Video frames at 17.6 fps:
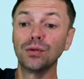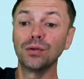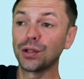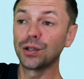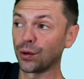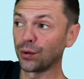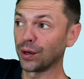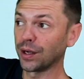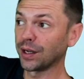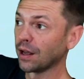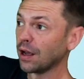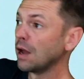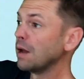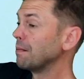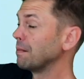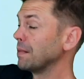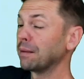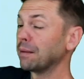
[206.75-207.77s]
to it,
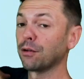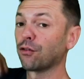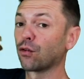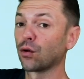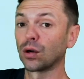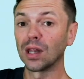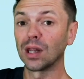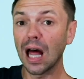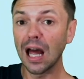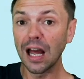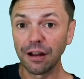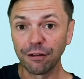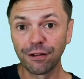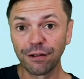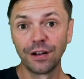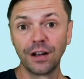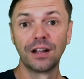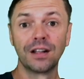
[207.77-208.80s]
maybe for
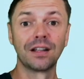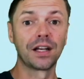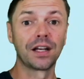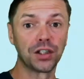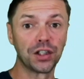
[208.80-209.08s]
life, like